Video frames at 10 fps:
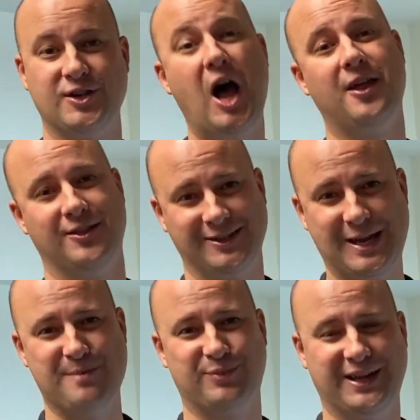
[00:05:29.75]
not in the
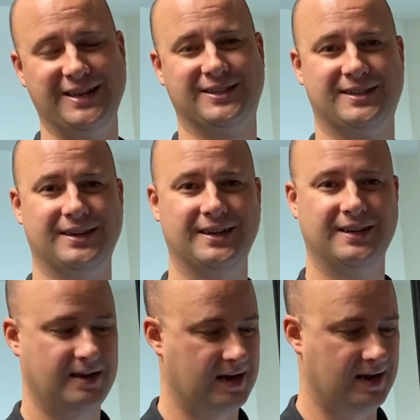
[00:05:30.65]
same place
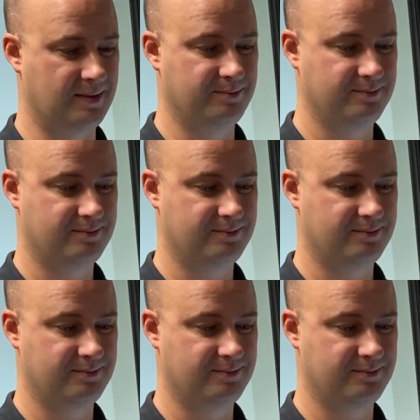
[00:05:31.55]
um,